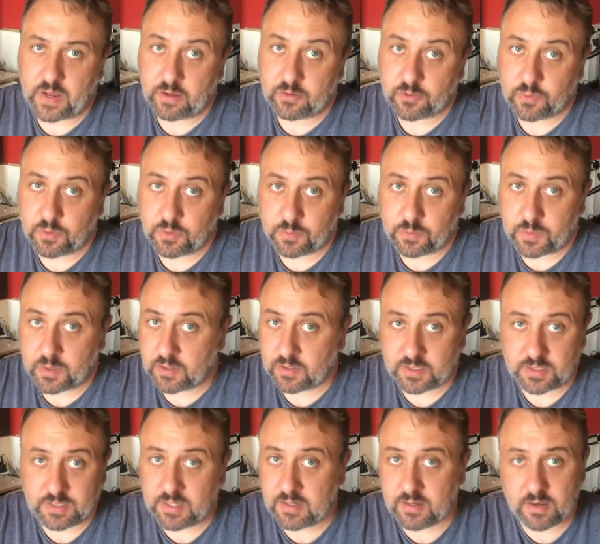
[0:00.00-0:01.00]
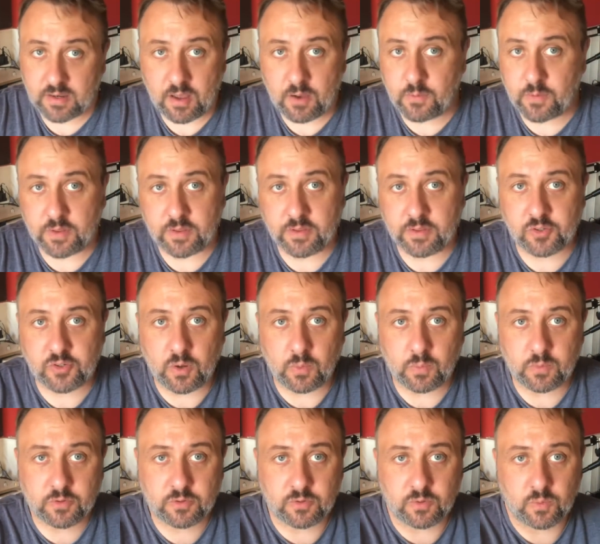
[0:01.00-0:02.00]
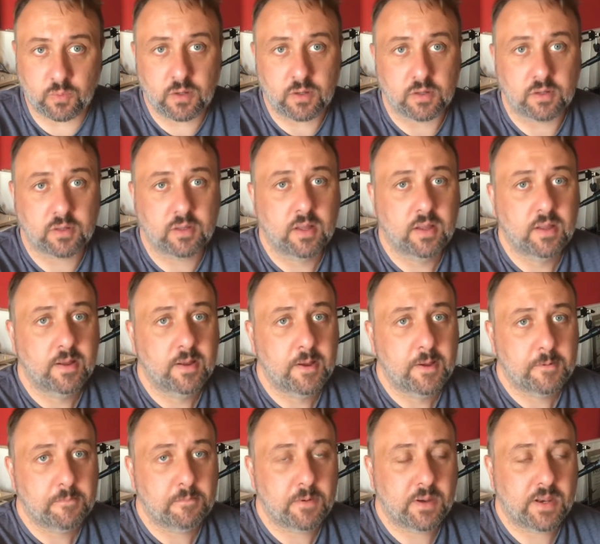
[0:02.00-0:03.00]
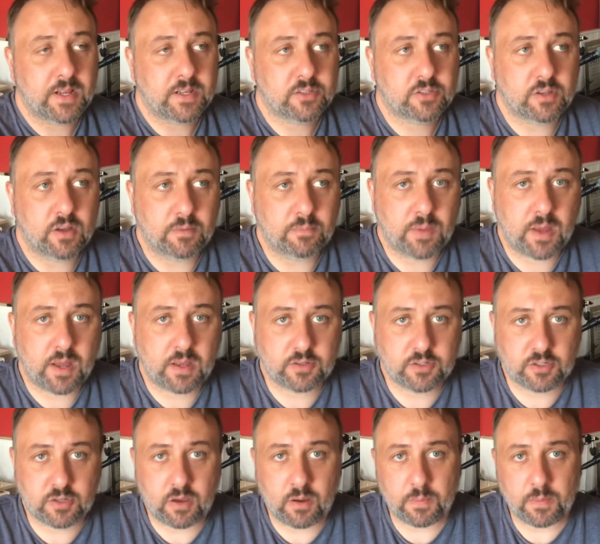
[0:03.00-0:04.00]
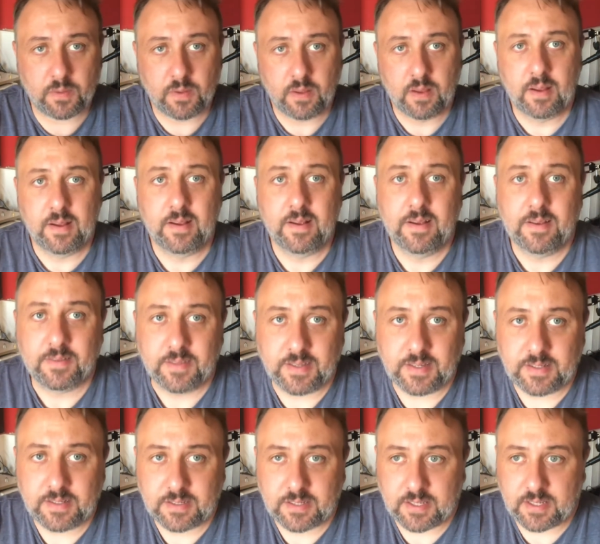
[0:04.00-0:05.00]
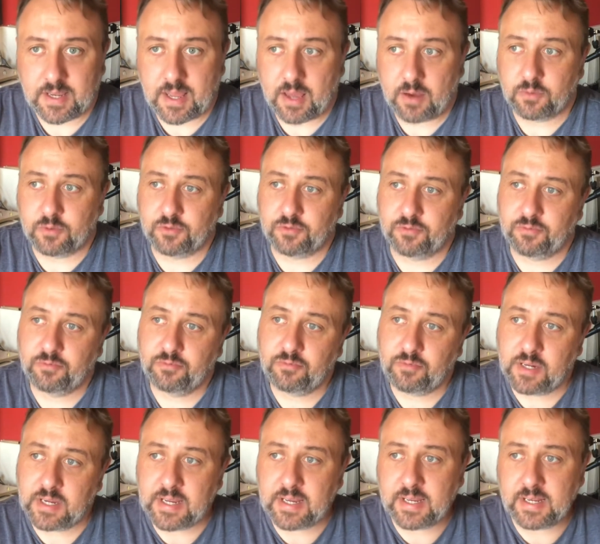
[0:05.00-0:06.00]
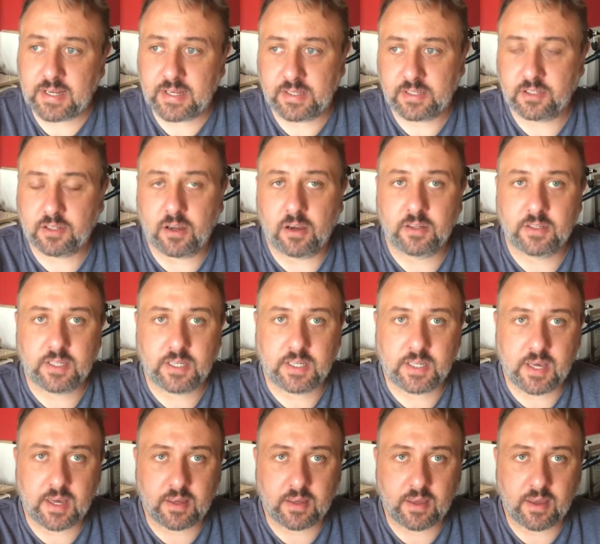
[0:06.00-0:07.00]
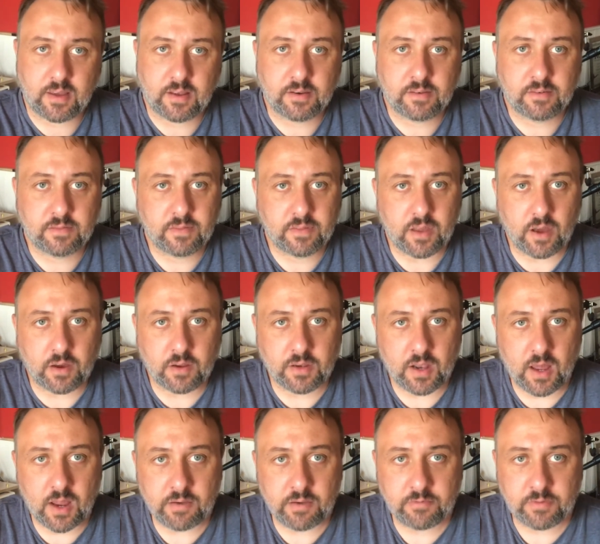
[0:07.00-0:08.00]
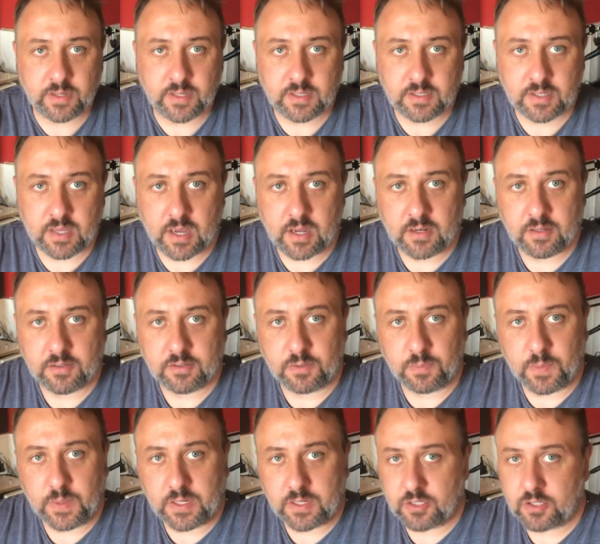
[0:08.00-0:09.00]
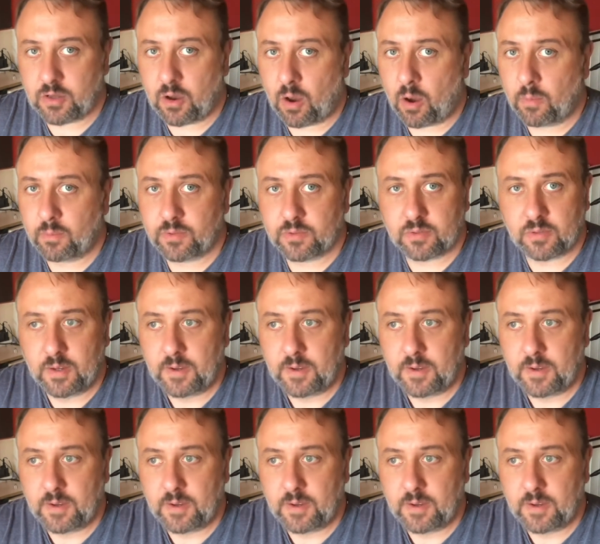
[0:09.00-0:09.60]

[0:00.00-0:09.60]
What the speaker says: swoop because I didn't know whether the shop was going to work. When I started my shop, the internet was really starting to kick in. The online retailers, the bigger shops,